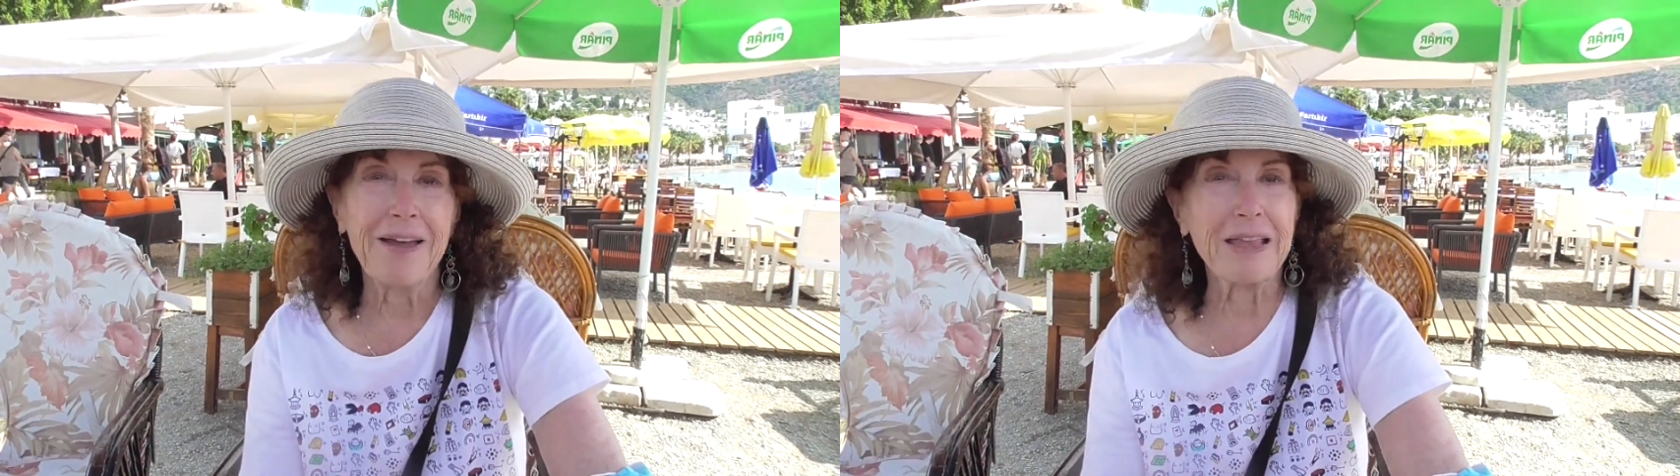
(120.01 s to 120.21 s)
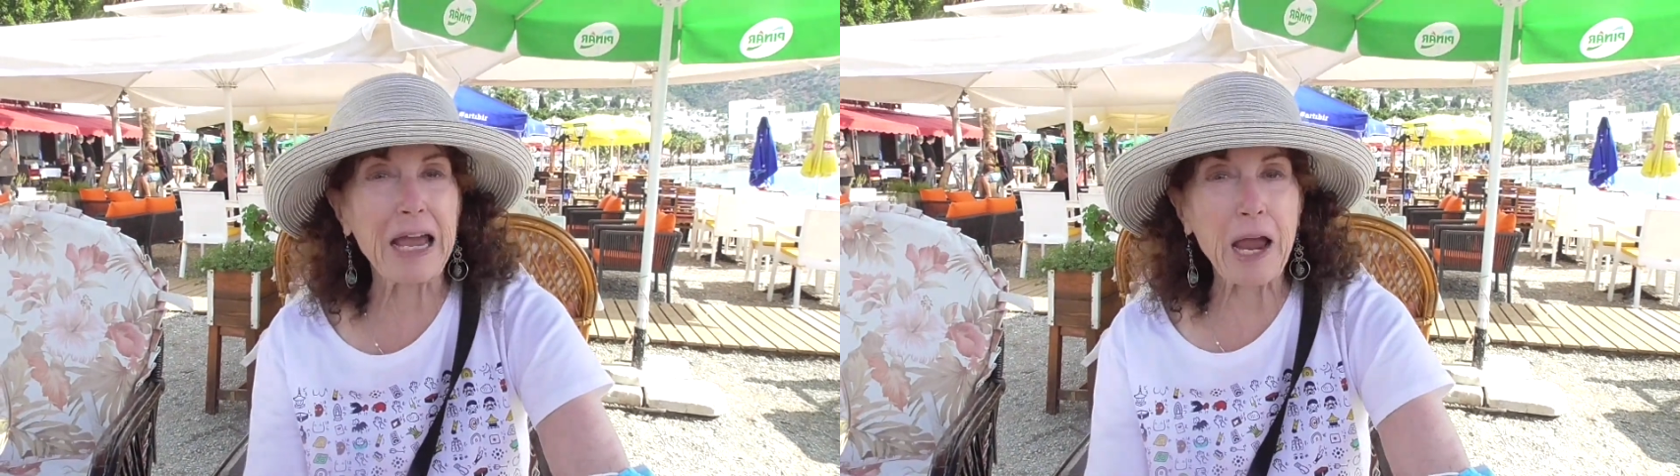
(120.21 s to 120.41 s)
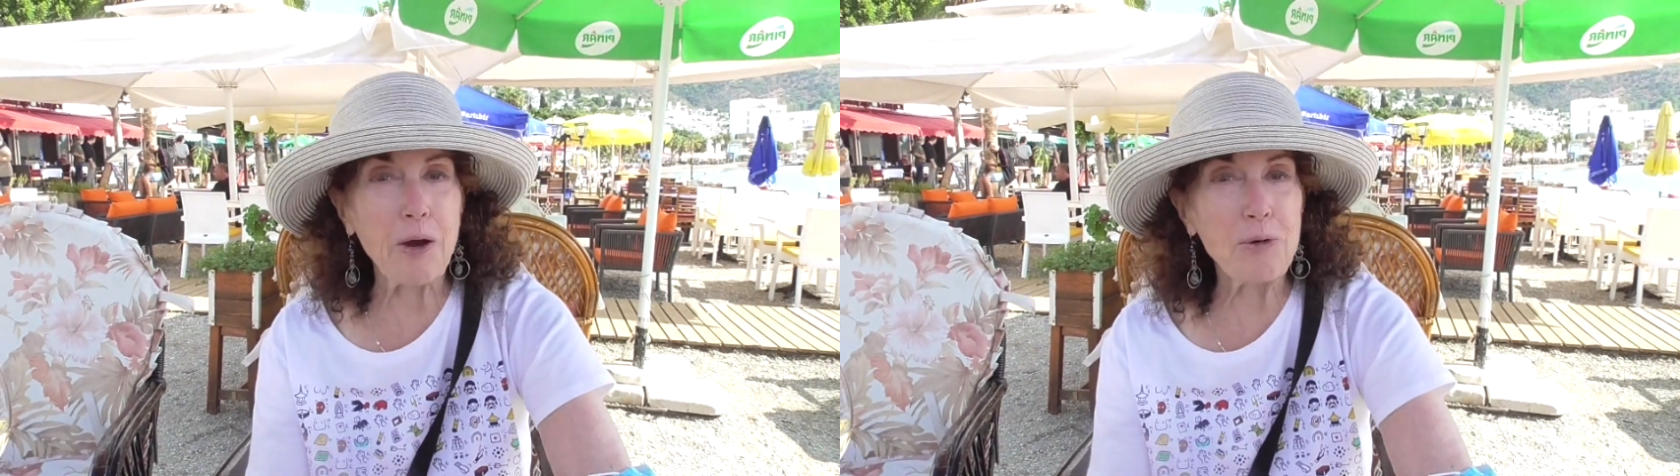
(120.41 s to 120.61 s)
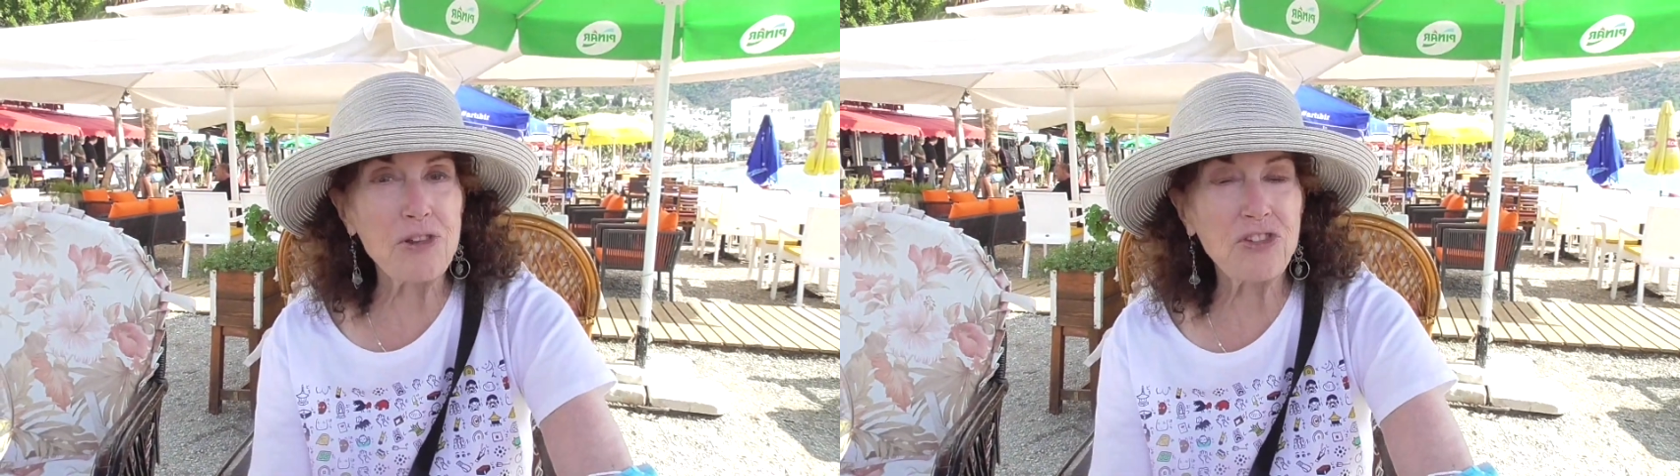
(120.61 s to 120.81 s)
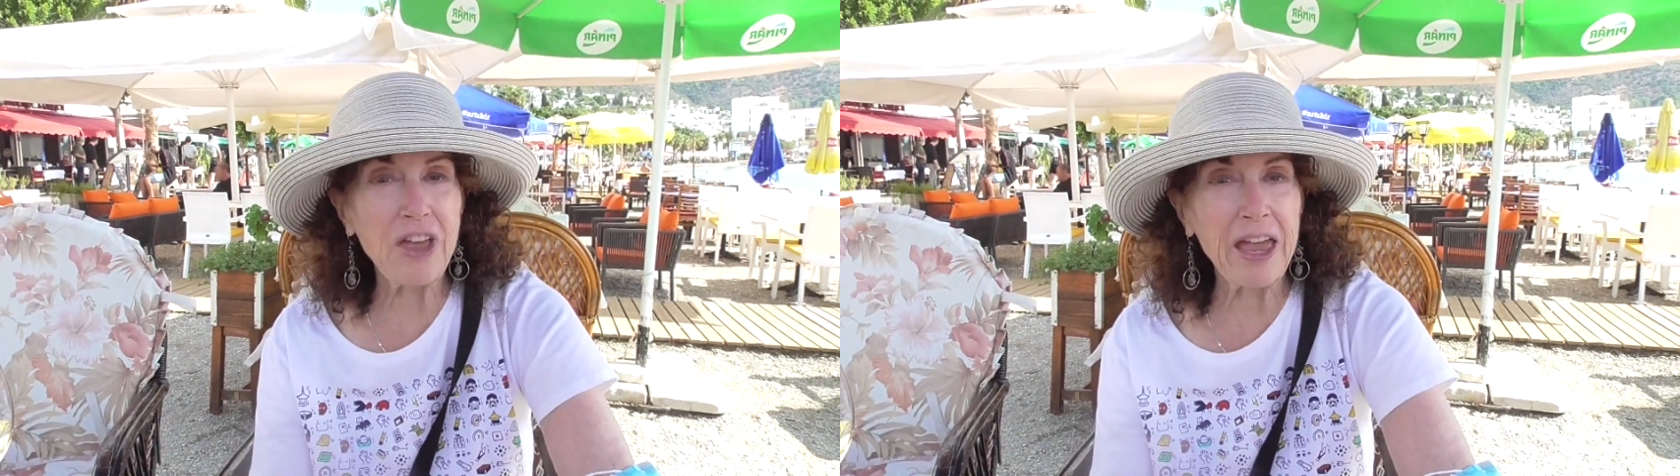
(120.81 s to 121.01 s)
Like I
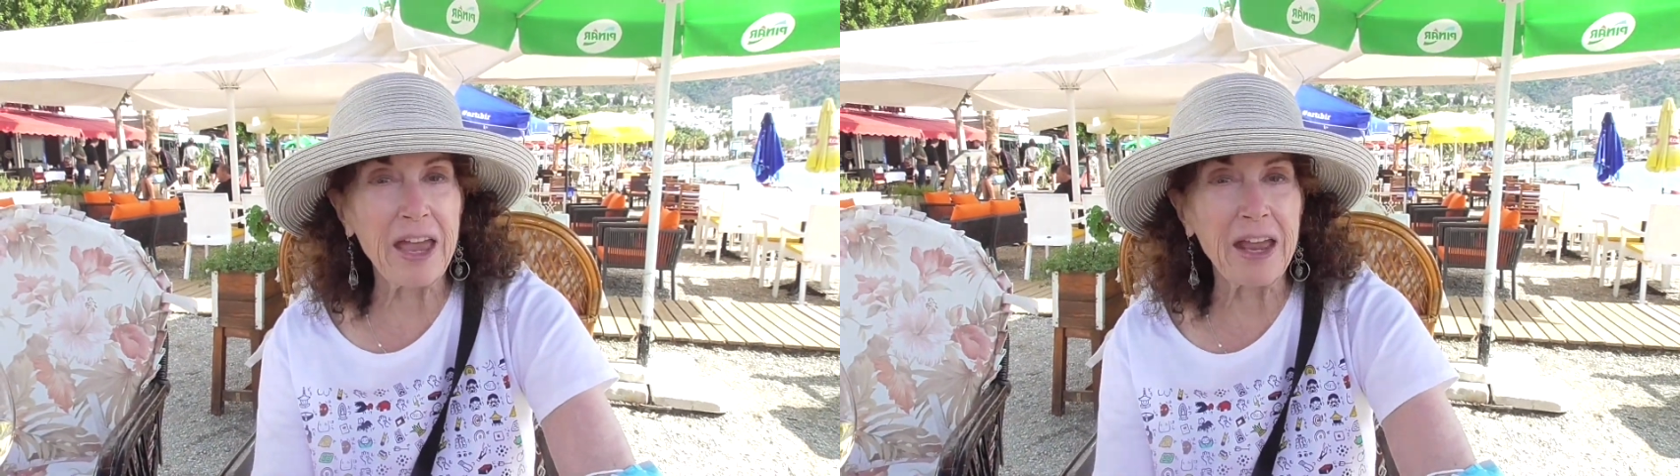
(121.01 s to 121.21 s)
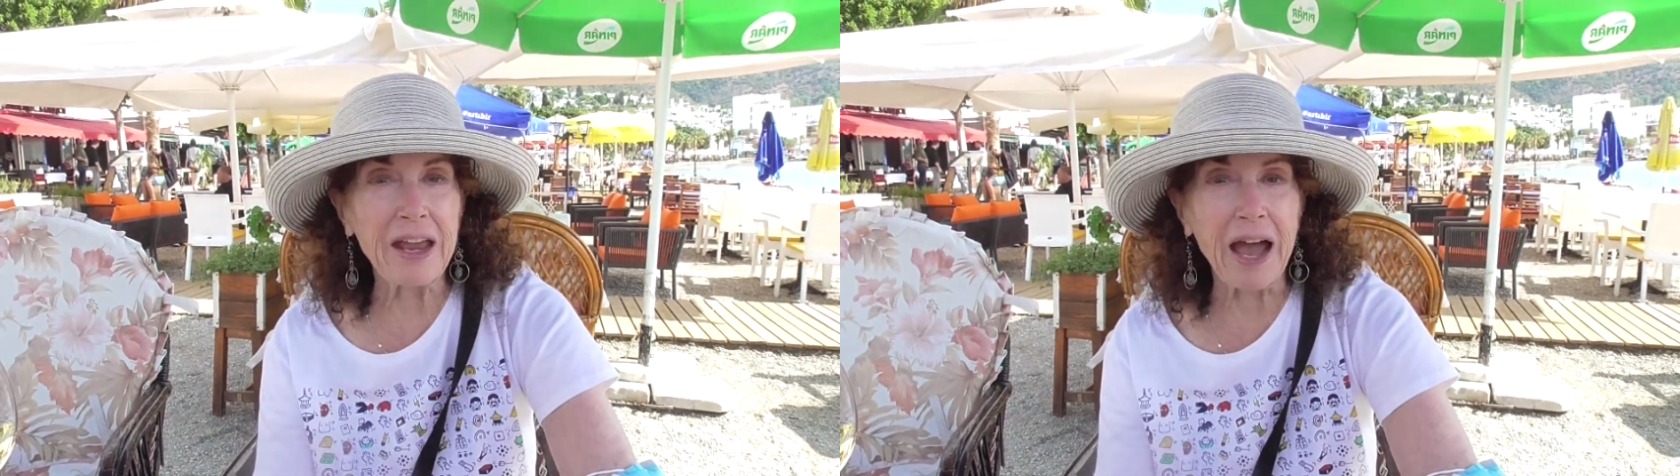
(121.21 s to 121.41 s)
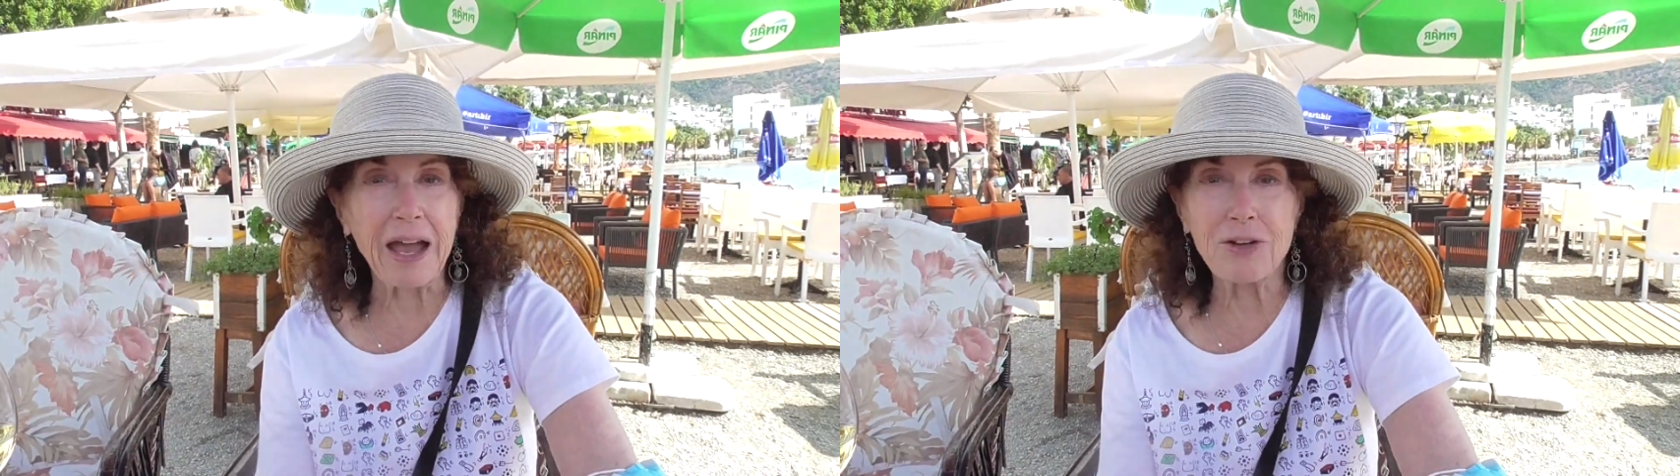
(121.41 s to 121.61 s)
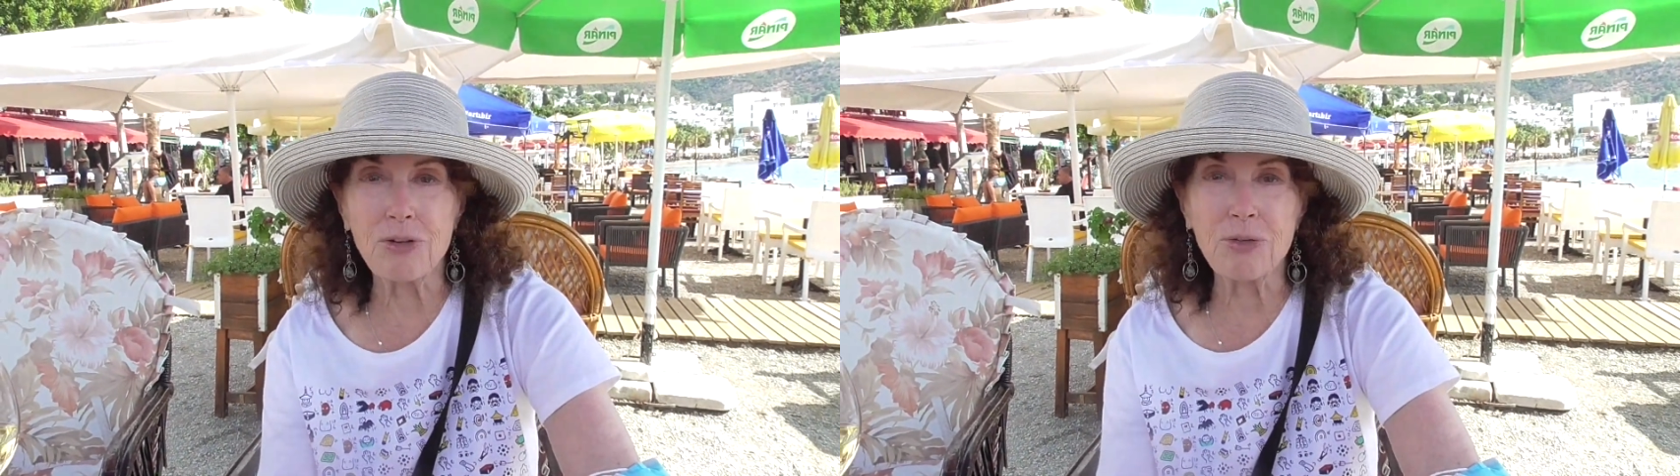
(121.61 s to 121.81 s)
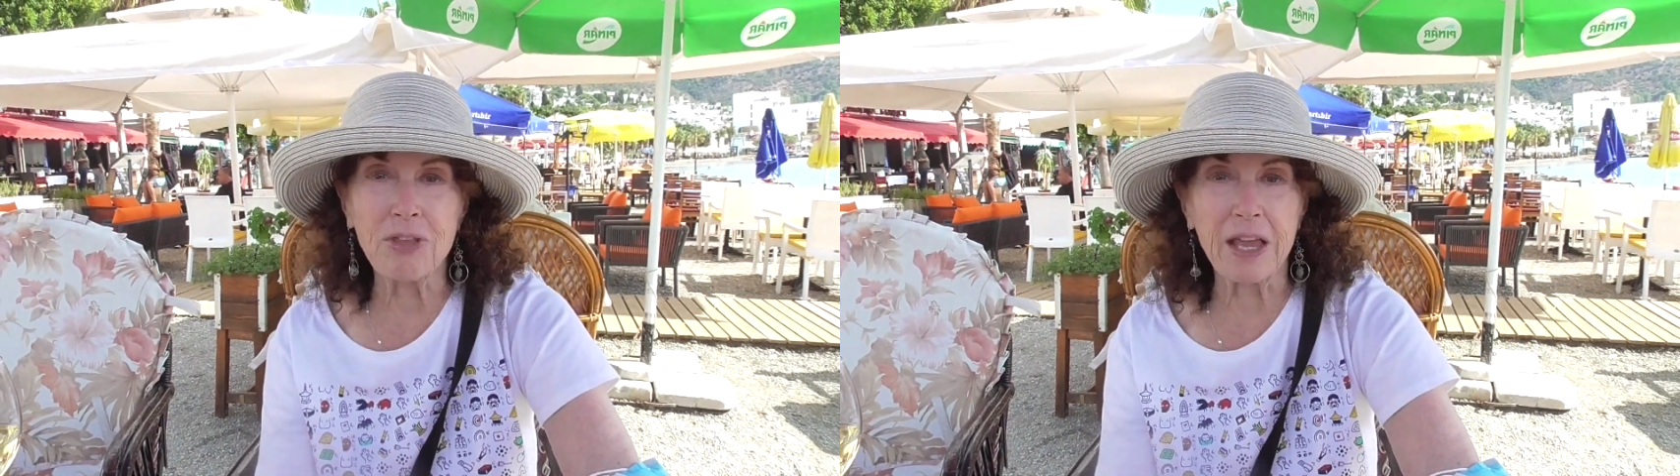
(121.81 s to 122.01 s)
always say, I
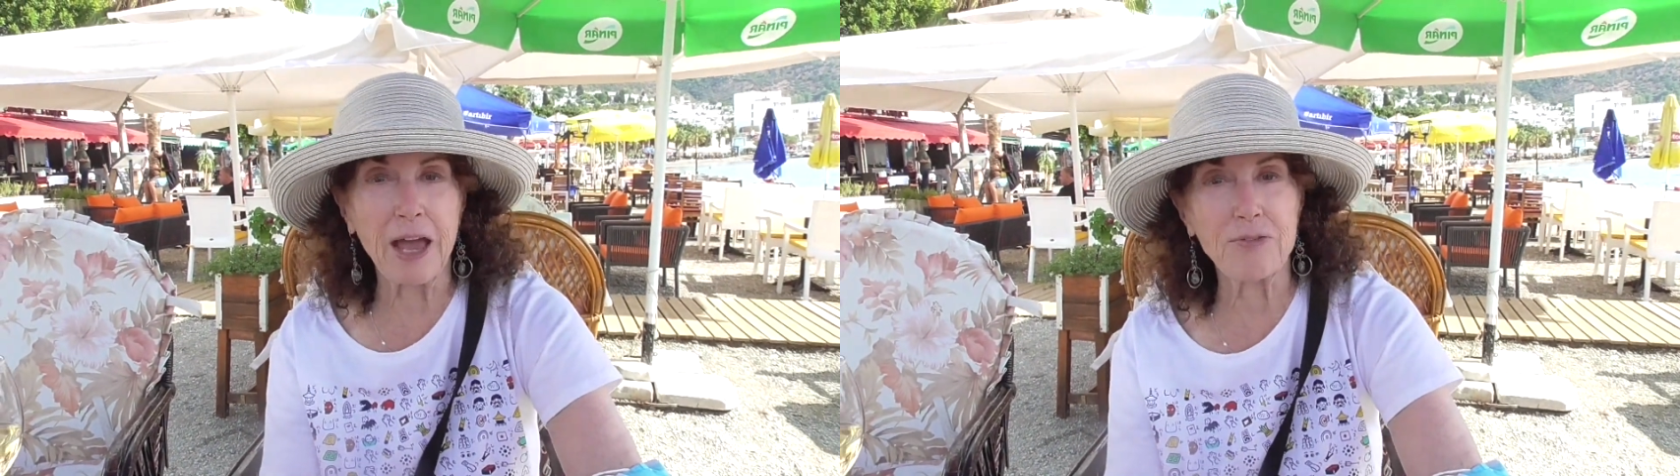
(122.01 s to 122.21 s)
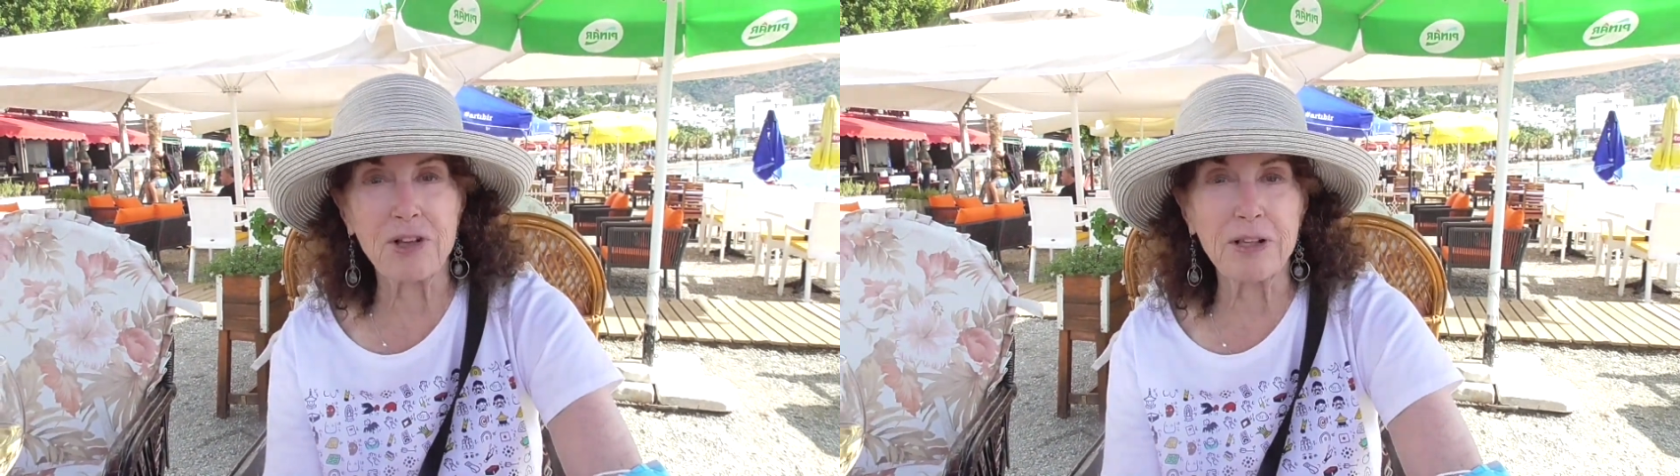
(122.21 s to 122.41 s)
do the heavy